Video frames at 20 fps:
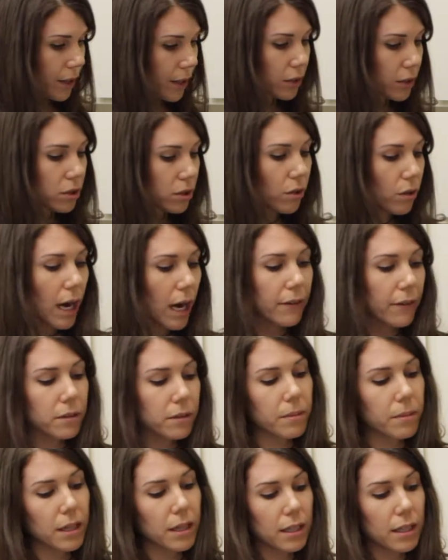They also don't have
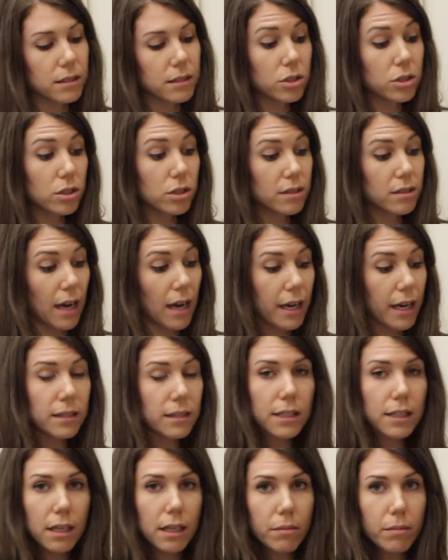to be this
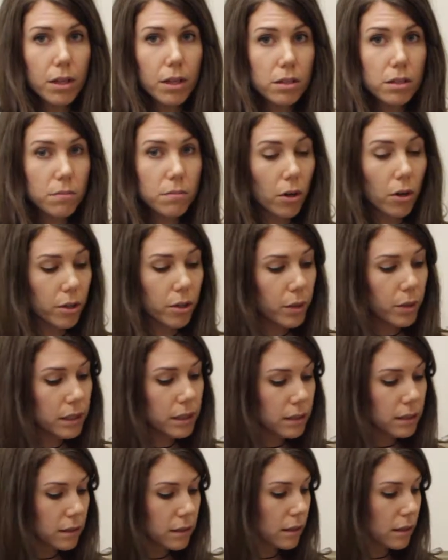size, they can be the smaller
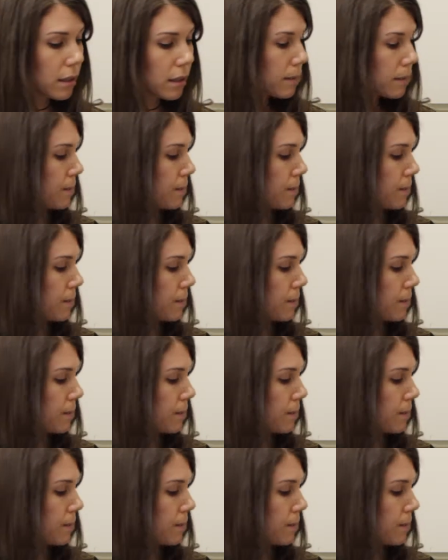ones.